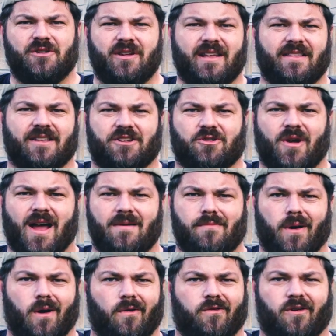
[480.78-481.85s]
shooting the
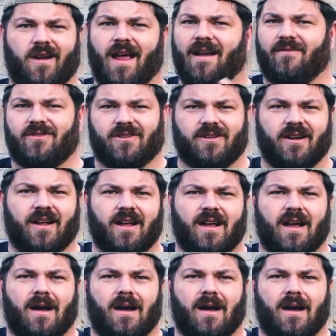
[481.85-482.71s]
trad bow forever,